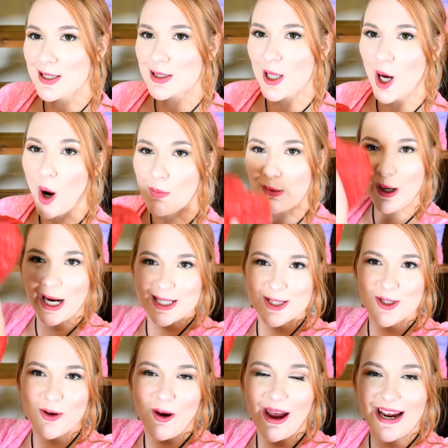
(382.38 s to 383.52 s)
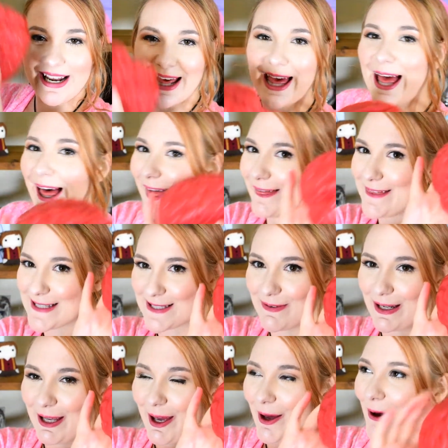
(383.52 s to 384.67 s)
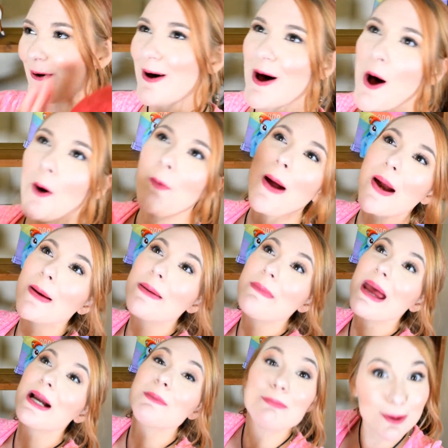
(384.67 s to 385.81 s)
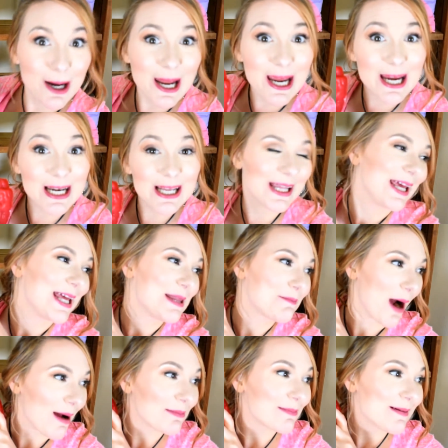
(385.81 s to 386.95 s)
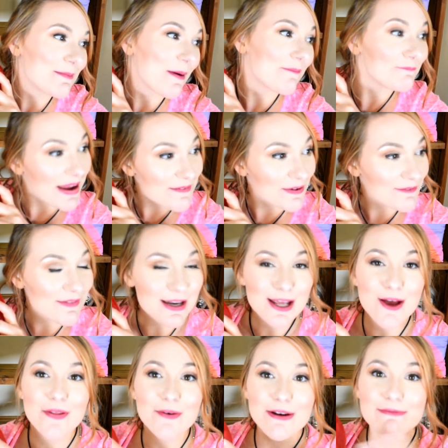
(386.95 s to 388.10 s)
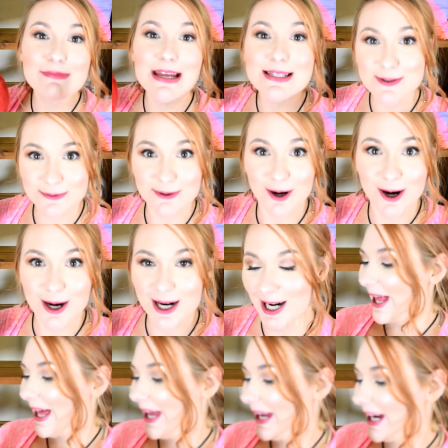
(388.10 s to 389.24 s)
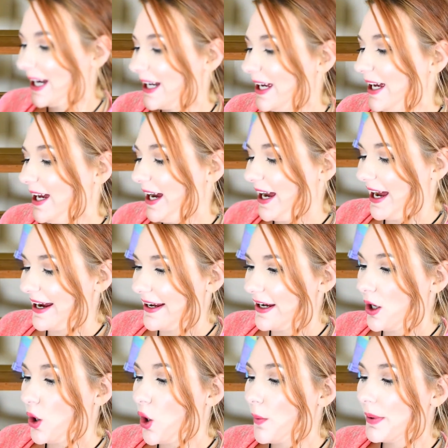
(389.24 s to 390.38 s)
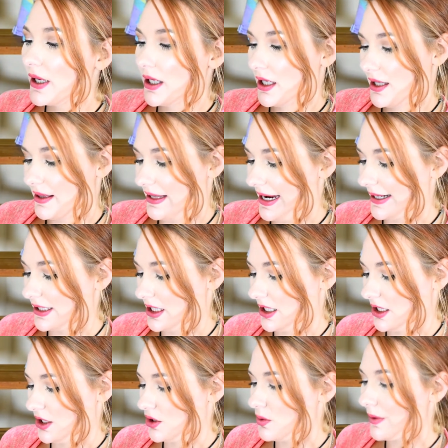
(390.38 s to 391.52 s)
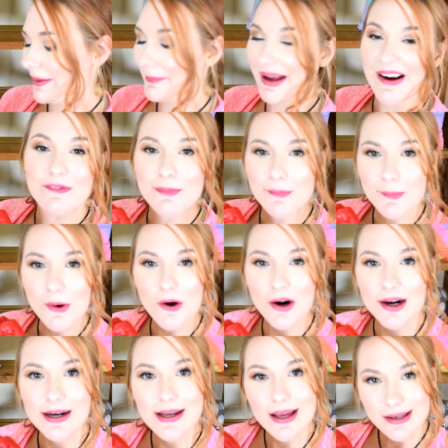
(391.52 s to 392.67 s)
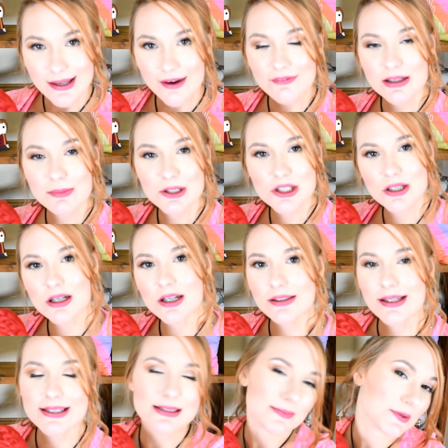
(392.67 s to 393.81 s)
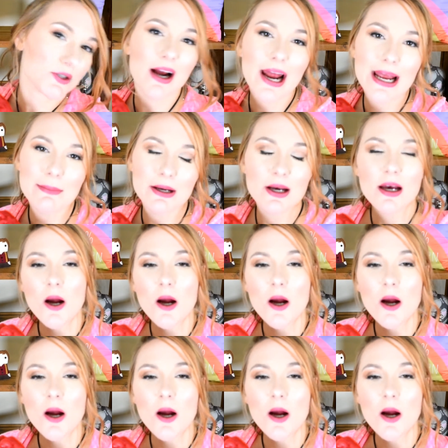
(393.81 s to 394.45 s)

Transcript: So I hope you guys enjoyed this video where we made a BRAiN. Probably my favorite video that we've made so far. And I hope that you come back for more. Definitely be sure to click subscribe.